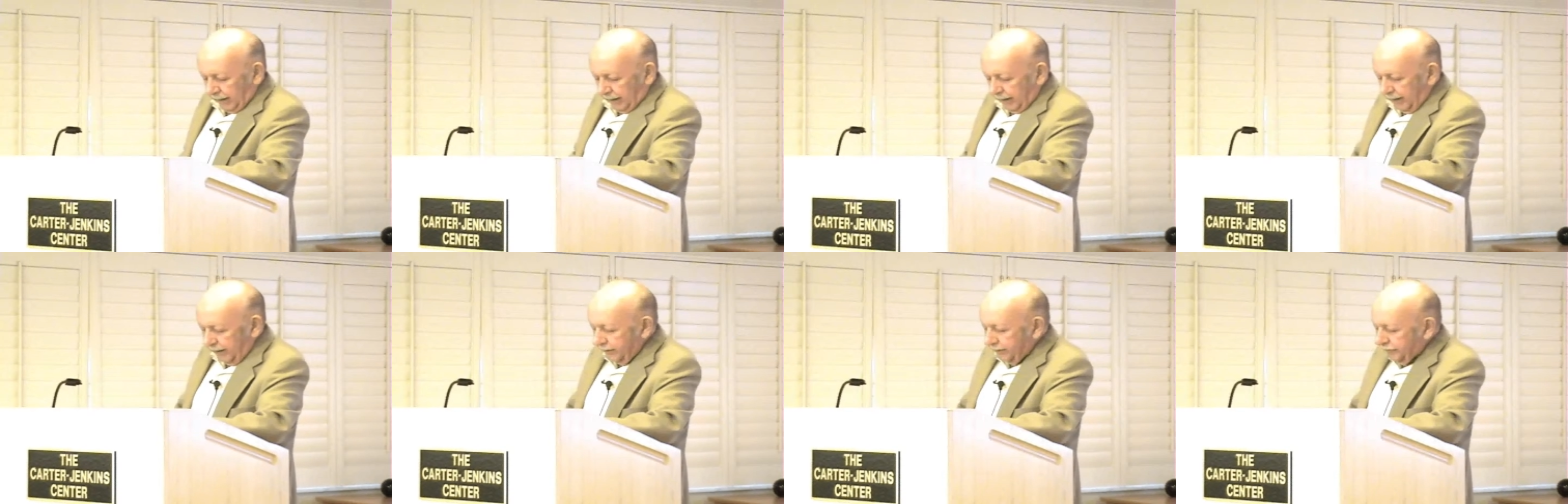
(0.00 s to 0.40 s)

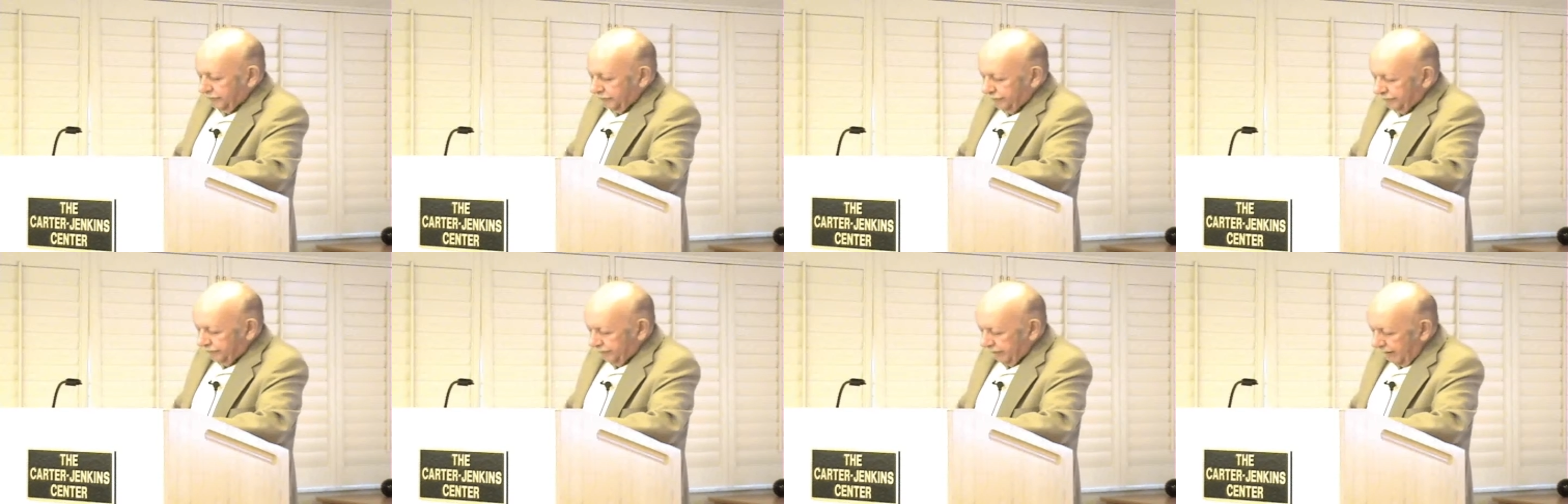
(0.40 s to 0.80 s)

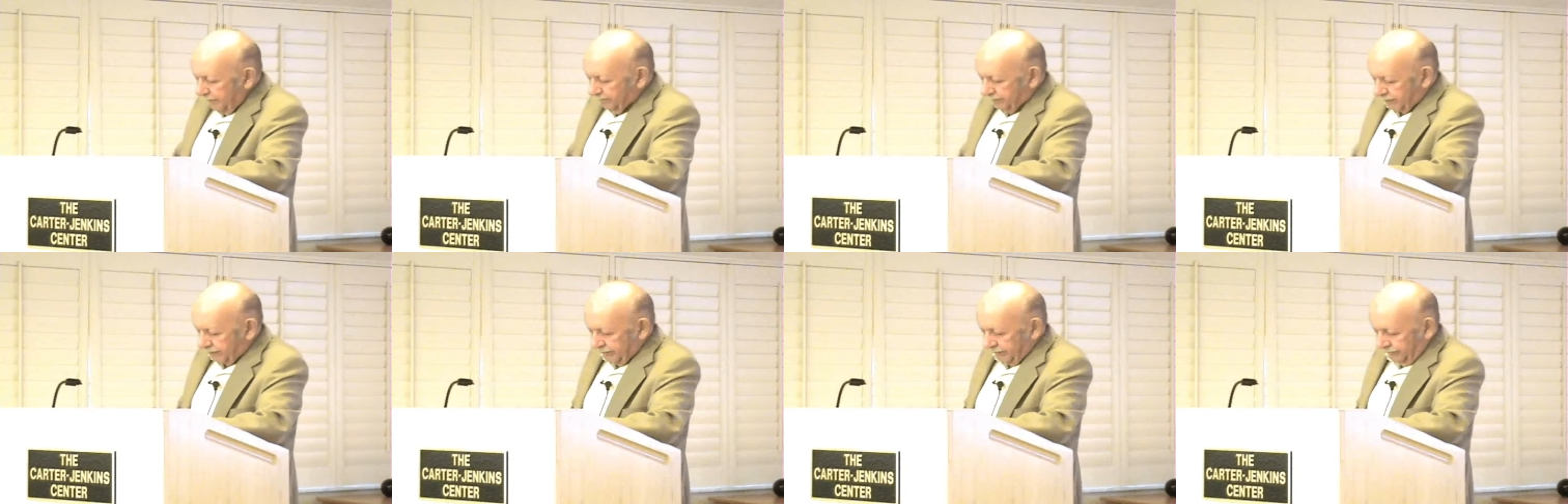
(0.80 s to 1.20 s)

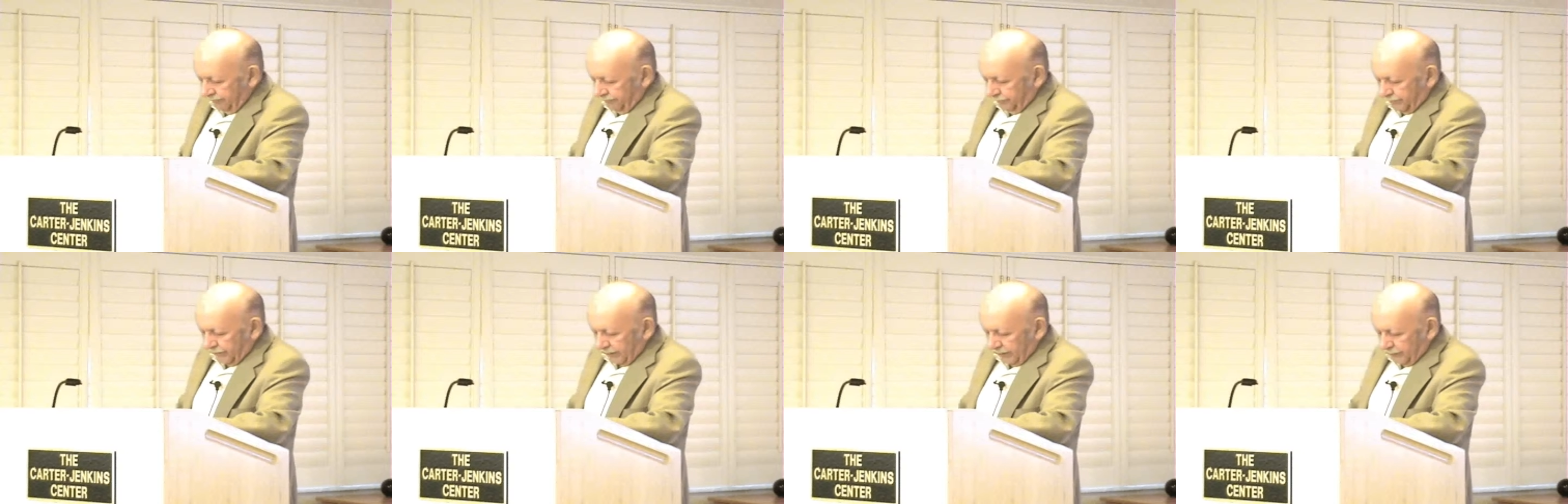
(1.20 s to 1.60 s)
except
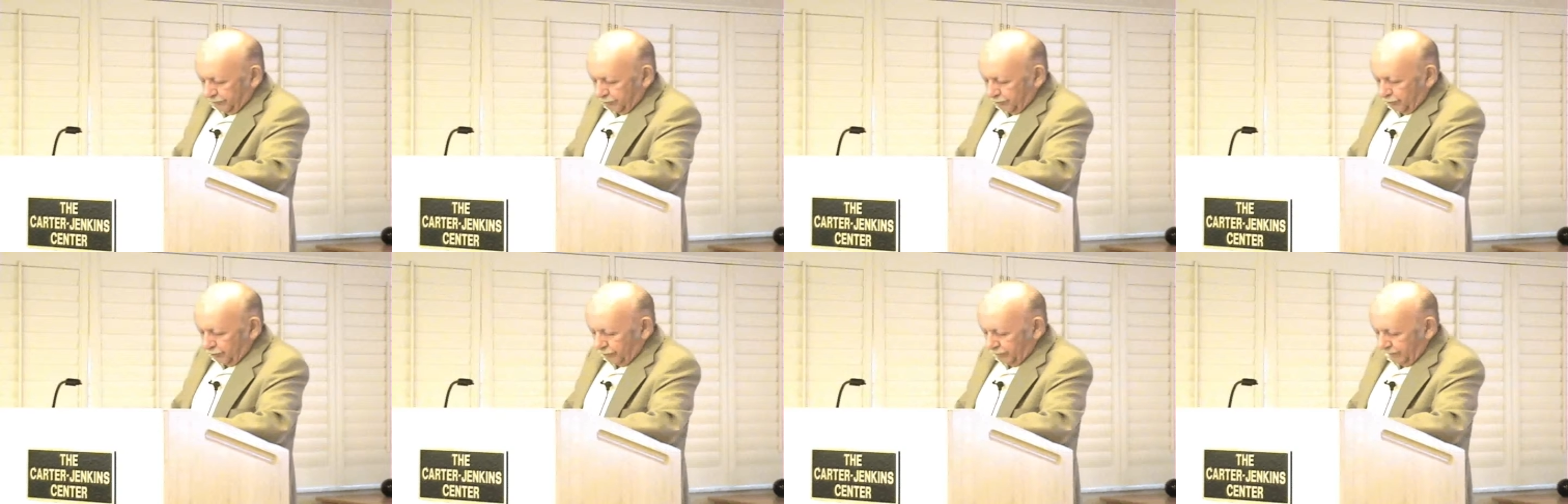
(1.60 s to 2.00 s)

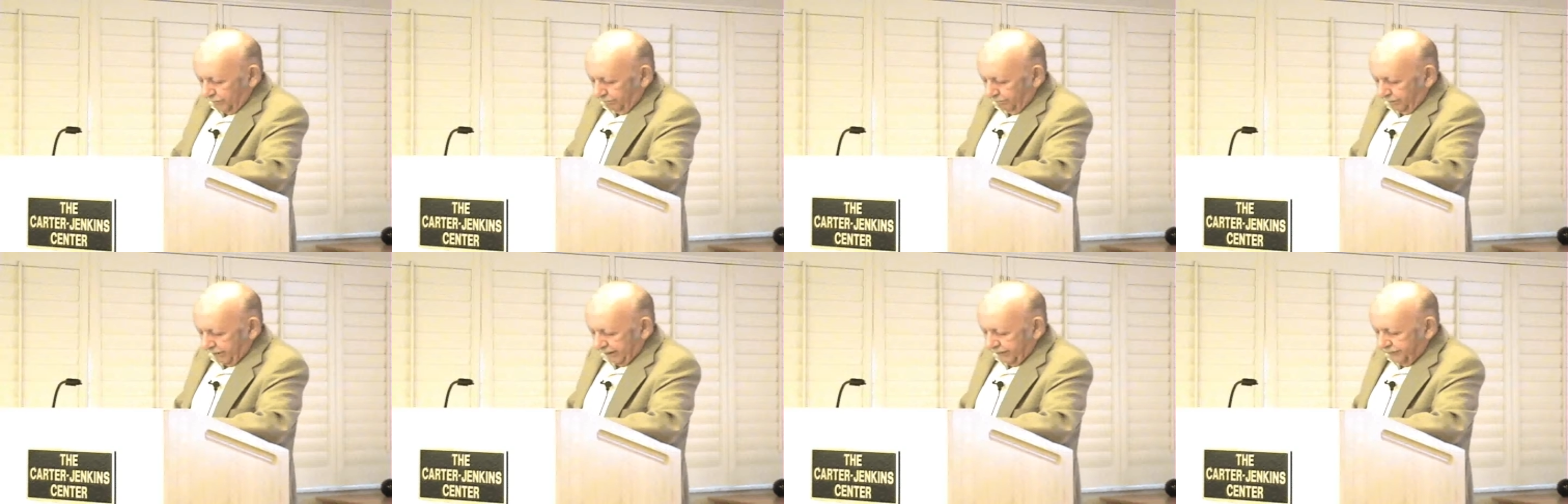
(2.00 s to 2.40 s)
through
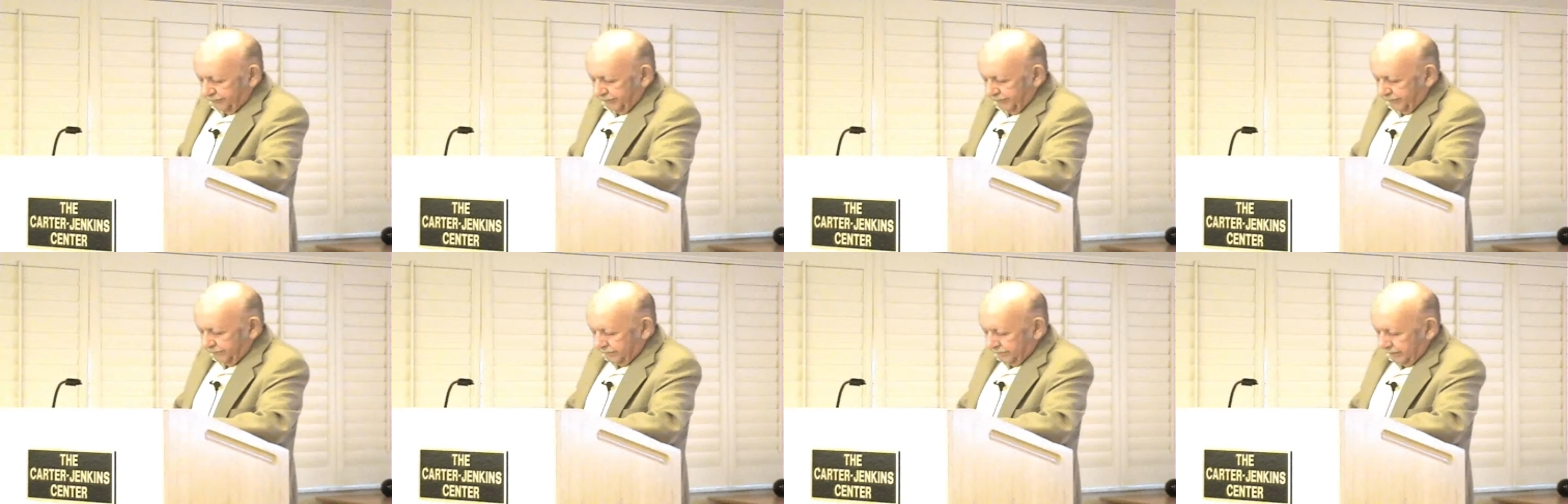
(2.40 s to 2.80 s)
the
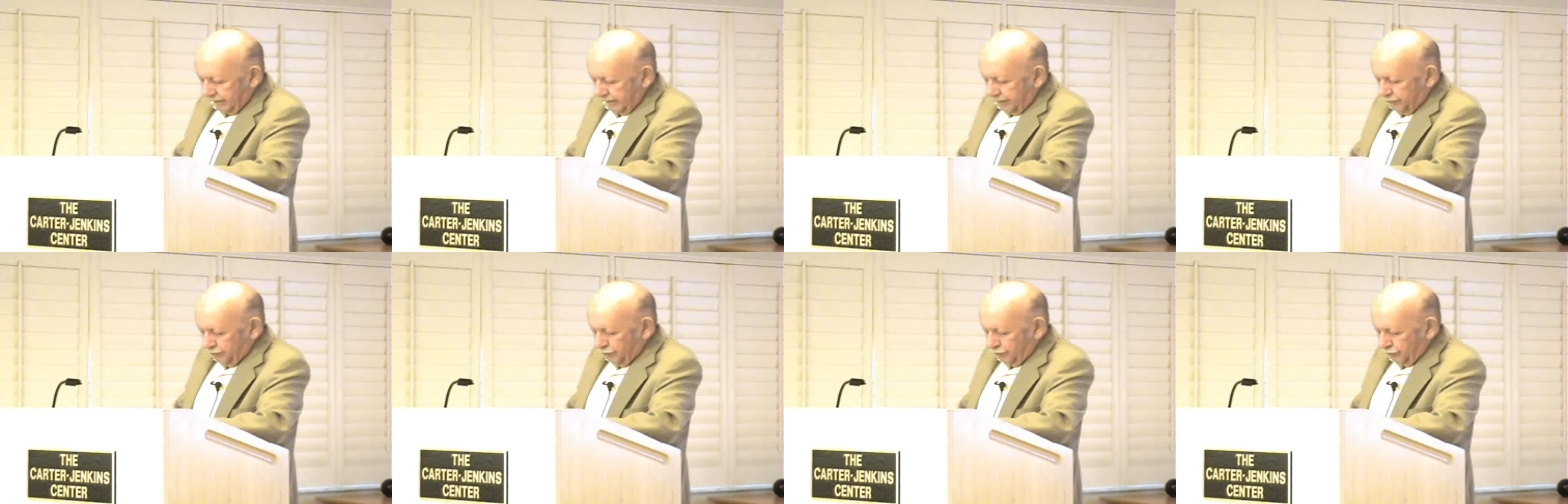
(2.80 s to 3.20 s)

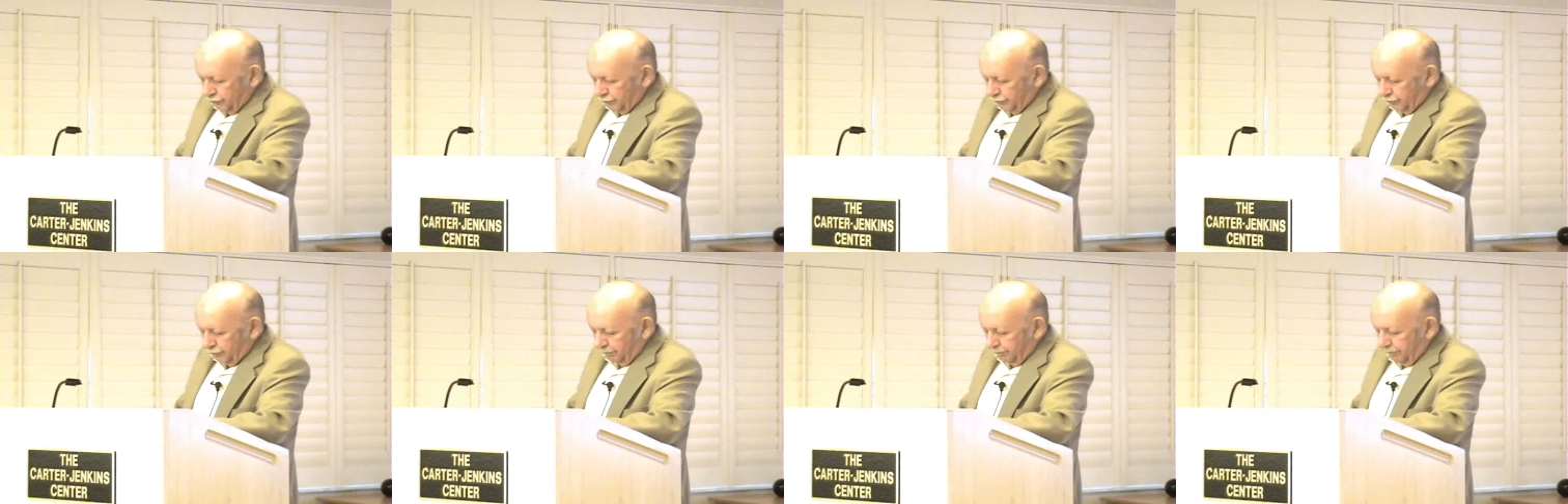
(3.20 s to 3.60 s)

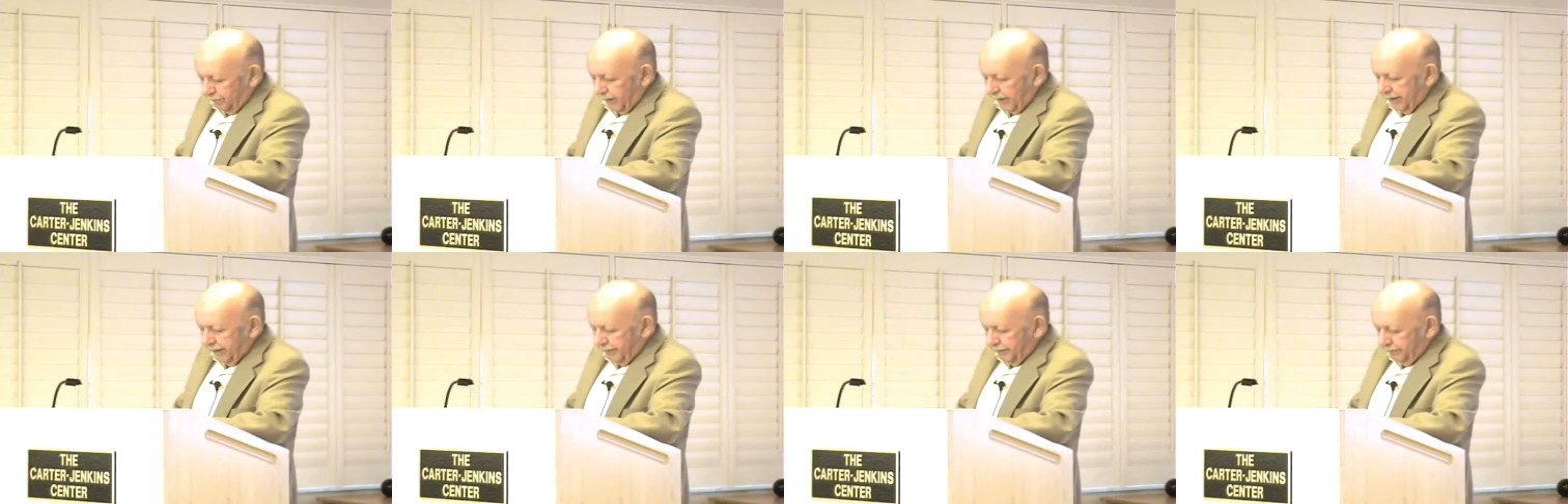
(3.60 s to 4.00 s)
presentations
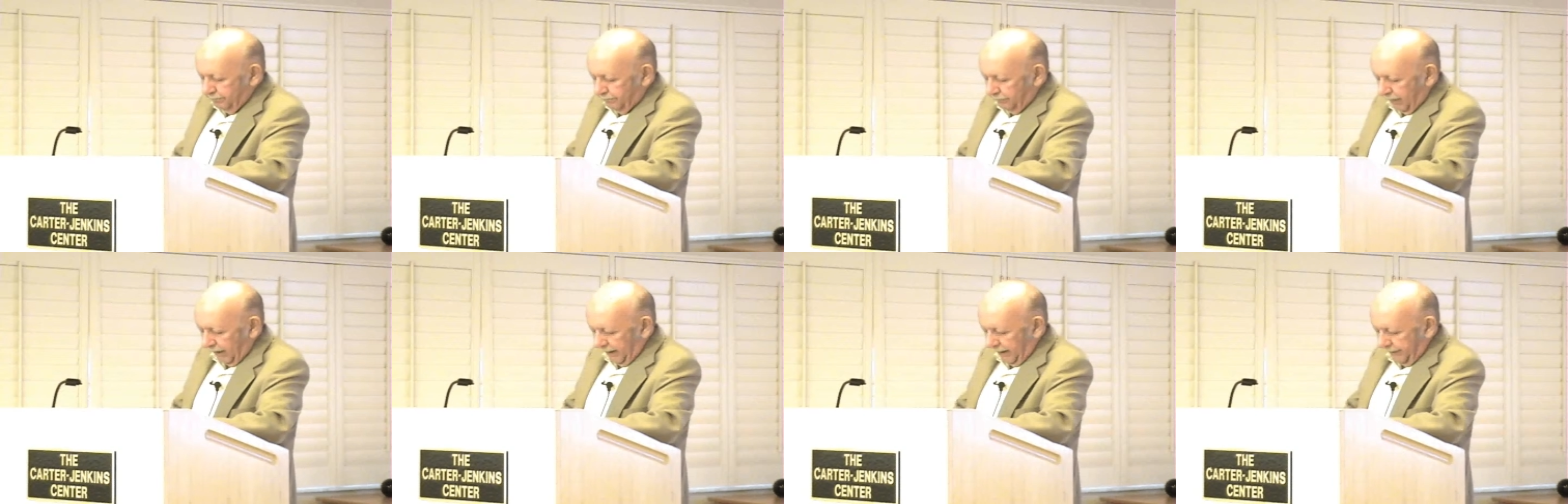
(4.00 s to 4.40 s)

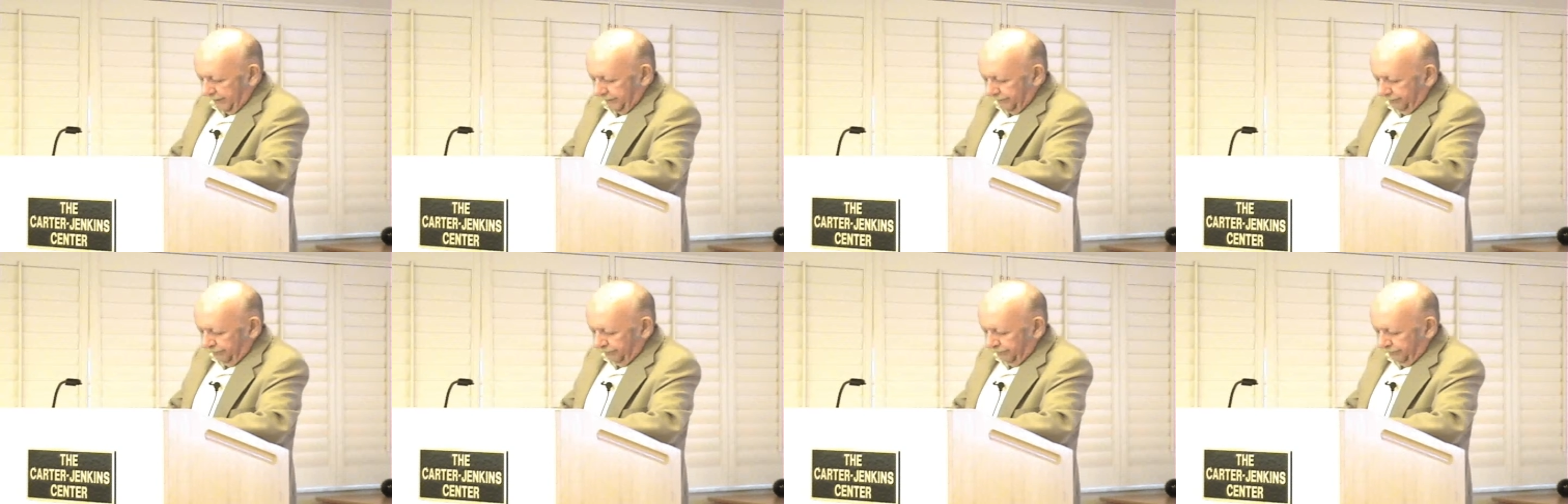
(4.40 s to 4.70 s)
made by